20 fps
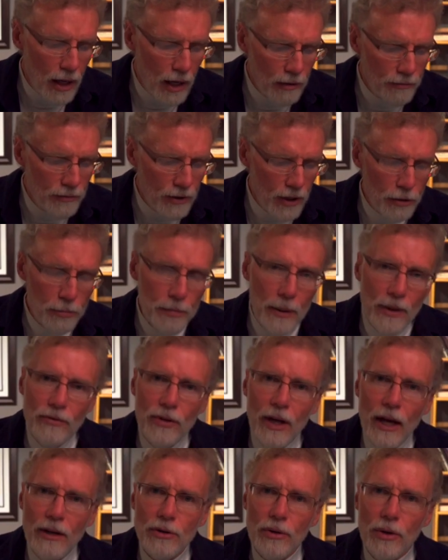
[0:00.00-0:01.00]
of
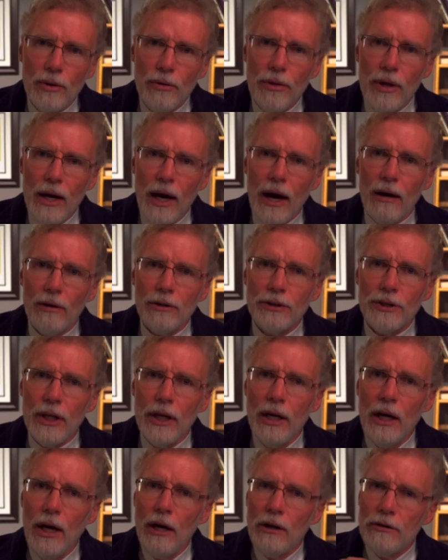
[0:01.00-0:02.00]
dispensational
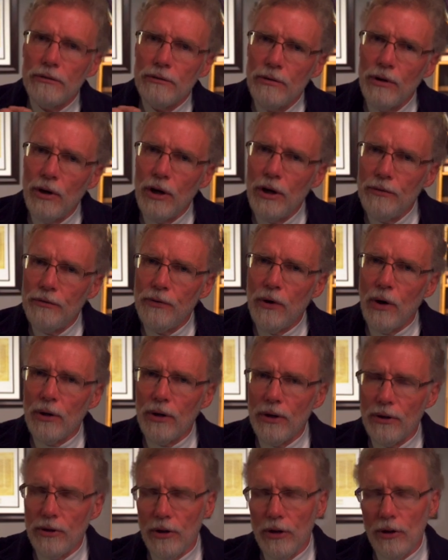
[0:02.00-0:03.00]
theology really
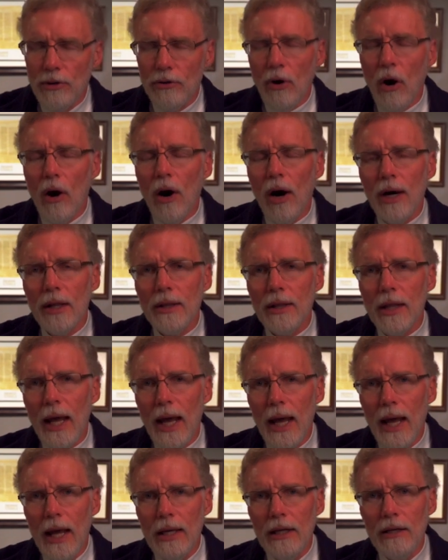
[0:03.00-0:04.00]
focuses on
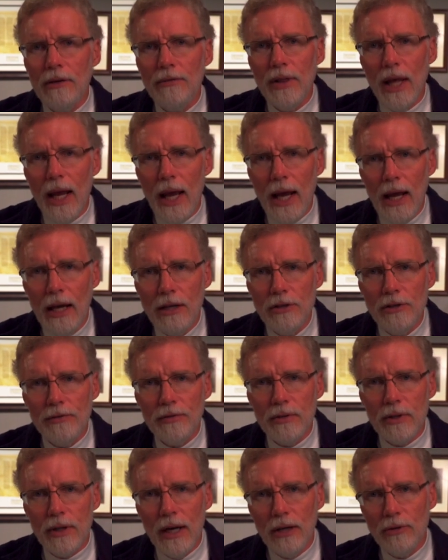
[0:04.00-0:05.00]
the end of the age
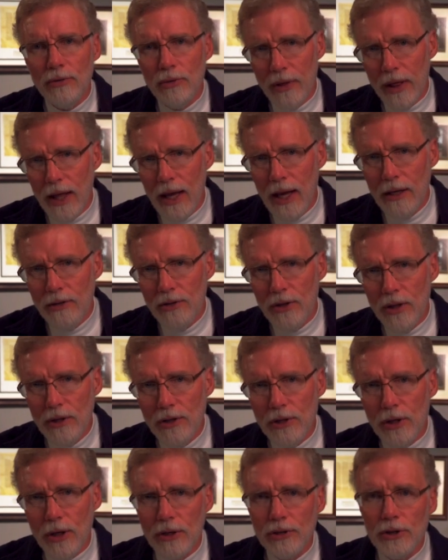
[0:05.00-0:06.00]
of grace, or the age of the
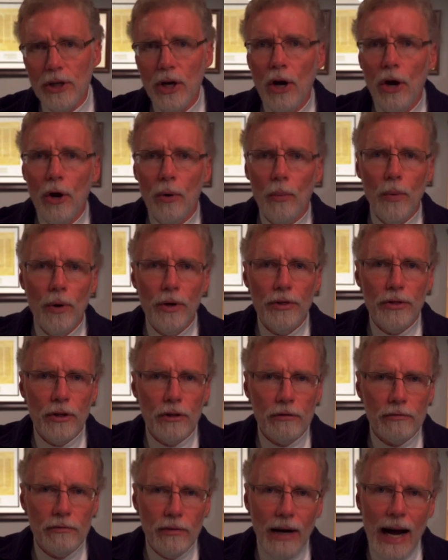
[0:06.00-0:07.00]
church, with
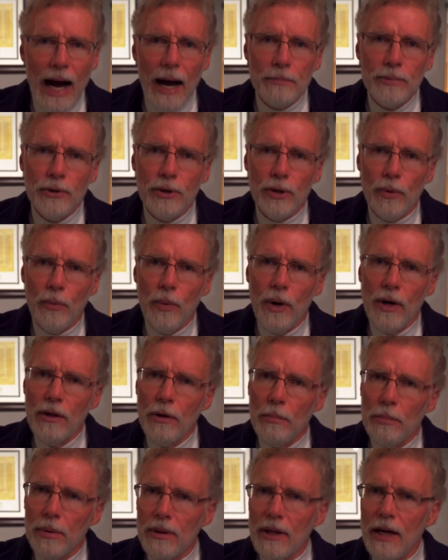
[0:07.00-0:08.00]
the rapture, where
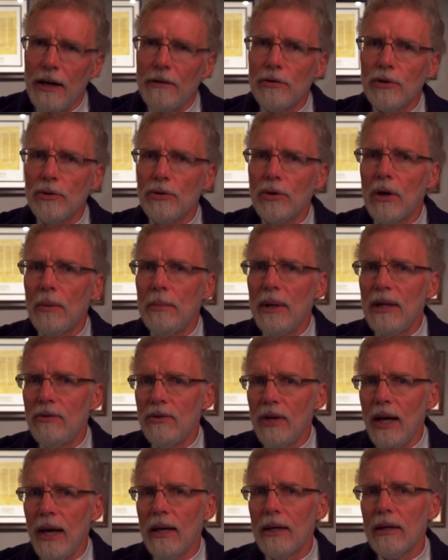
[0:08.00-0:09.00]
the believers are going to
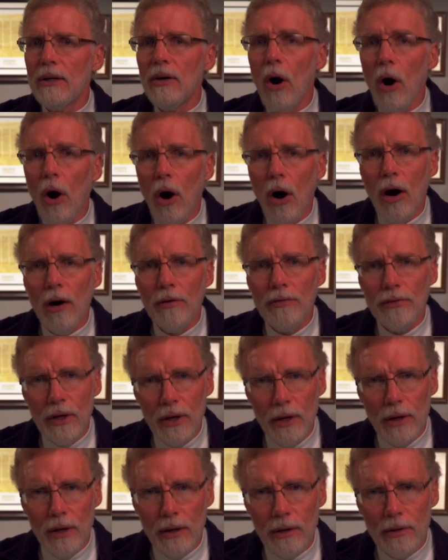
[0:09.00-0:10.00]
be taken off
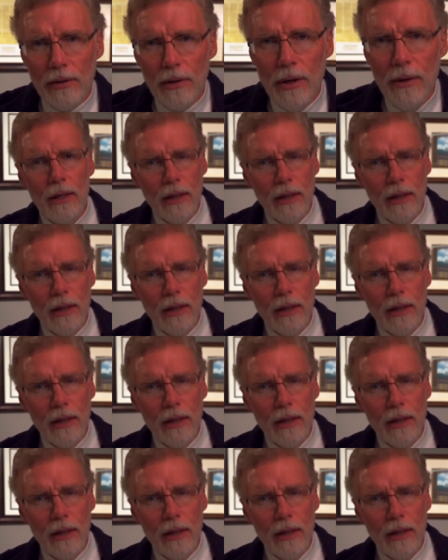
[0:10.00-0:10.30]
the earth.